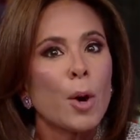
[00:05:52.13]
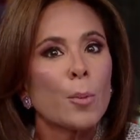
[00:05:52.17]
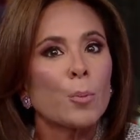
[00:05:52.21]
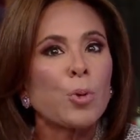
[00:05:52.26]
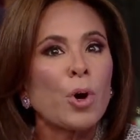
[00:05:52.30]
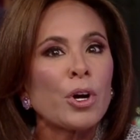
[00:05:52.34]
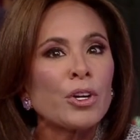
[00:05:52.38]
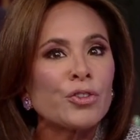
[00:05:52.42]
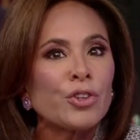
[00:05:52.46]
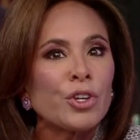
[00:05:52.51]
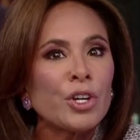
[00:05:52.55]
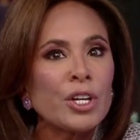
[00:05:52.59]

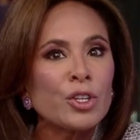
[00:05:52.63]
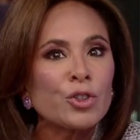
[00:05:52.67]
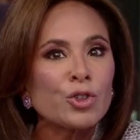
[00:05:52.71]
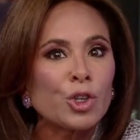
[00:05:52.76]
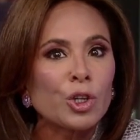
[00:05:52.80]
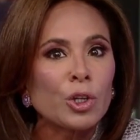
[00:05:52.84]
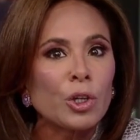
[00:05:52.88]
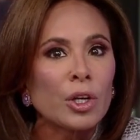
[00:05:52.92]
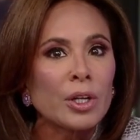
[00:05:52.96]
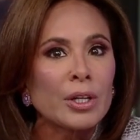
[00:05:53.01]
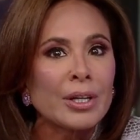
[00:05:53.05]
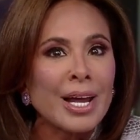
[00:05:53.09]

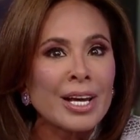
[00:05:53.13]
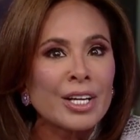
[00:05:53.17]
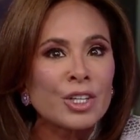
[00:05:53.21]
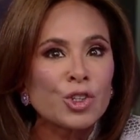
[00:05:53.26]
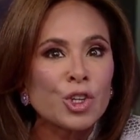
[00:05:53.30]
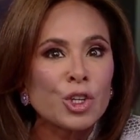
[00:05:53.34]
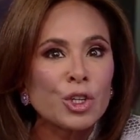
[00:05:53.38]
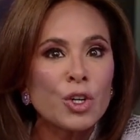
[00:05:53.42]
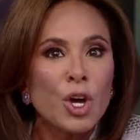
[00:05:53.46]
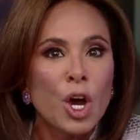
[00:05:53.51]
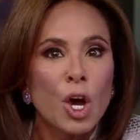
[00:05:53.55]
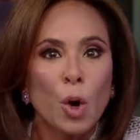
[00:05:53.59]
presidential
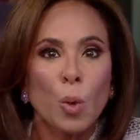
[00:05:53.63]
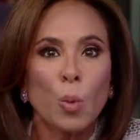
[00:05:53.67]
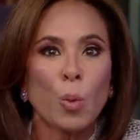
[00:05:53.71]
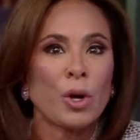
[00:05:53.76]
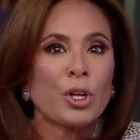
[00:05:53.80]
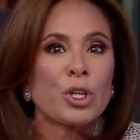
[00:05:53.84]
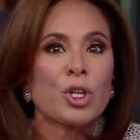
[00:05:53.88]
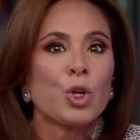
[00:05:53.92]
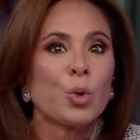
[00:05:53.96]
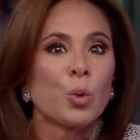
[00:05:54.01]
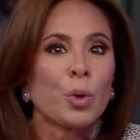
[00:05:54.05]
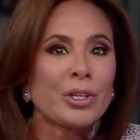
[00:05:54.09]
election
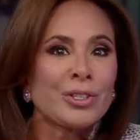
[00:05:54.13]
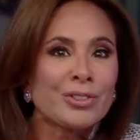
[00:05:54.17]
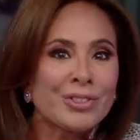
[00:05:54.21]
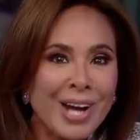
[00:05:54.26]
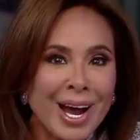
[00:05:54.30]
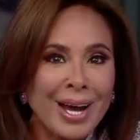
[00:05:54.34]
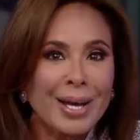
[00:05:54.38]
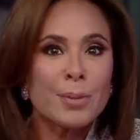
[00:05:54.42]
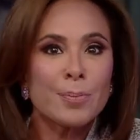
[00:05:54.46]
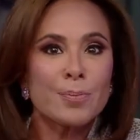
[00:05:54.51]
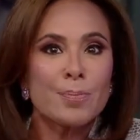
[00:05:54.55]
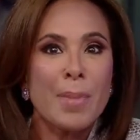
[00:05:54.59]
when you
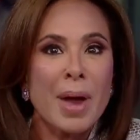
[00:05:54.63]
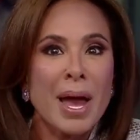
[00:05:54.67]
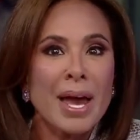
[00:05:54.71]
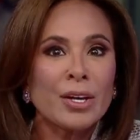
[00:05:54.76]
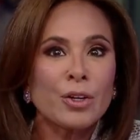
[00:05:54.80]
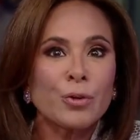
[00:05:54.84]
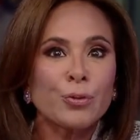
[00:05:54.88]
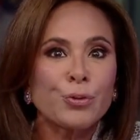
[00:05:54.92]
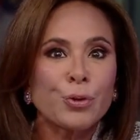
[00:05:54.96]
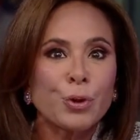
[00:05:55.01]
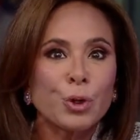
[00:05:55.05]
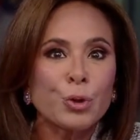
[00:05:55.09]
indict
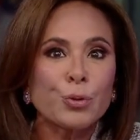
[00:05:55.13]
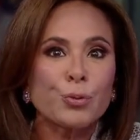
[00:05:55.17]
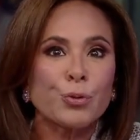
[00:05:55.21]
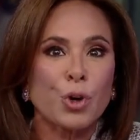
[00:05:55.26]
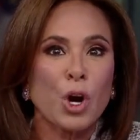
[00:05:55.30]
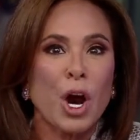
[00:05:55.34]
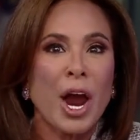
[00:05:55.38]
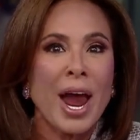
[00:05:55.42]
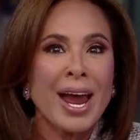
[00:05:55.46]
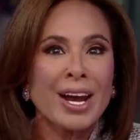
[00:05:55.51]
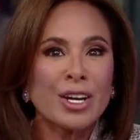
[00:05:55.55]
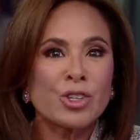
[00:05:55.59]
Manafort
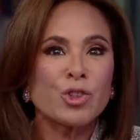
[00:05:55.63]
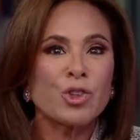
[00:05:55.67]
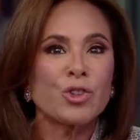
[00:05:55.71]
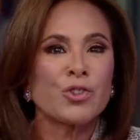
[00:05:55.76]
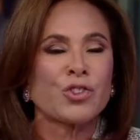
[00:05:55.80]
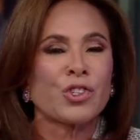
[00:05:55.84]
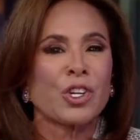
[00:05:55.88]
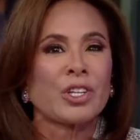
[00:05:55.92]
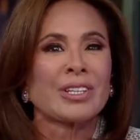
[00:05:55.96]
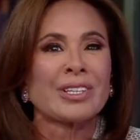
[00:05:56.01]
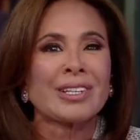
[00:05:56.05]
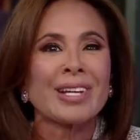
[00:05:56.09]
for
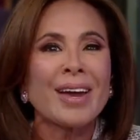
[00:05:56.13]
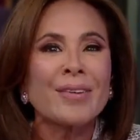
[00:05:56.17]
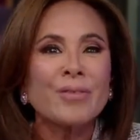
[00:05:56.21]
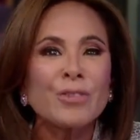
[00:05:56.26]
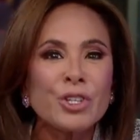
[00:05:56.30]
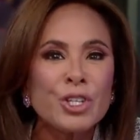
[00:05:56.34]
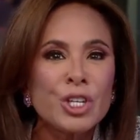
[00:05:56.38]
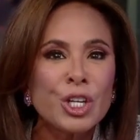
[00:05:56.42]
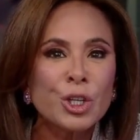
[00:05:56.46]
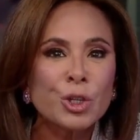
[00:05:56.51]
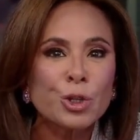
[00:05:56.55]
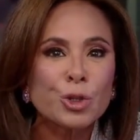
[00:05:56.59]
actions
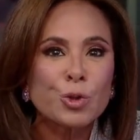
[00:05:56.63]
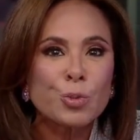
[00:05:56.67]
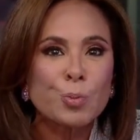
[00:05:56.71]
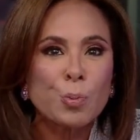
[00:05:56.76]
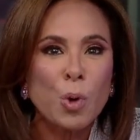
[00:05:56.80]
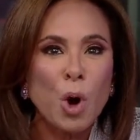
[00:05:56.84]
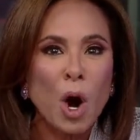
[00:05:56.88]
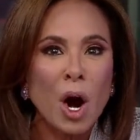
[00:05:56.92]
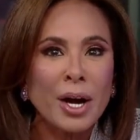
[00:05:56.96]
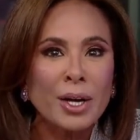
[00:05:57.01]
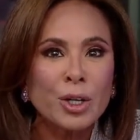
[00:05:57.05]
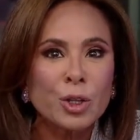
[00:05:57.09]
11 years
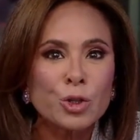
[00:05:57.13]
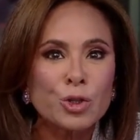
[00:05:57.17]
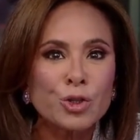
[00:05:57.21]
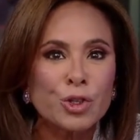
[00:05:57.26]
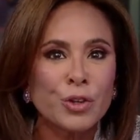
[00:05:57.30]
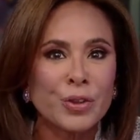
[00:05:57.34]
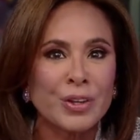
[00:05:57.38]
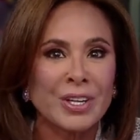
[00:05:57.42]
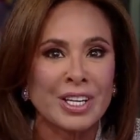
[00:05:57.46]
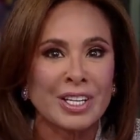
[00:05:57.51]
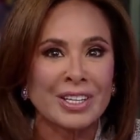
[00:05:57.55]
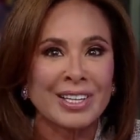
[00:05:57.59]
prior
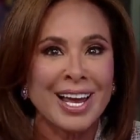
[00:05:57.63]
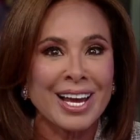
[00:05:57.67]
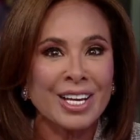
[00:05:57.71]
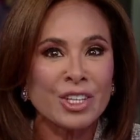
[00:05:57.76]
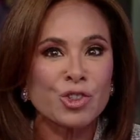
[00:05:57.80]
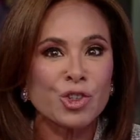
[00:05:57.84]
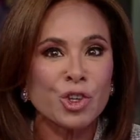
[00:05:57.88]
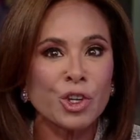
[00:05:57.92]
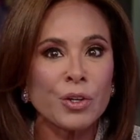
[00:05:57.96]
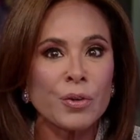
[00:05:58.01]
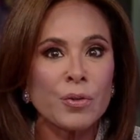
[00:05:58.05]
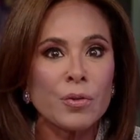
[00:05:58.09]
to the
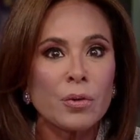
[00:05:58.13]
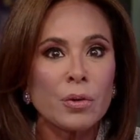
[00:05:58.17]
election?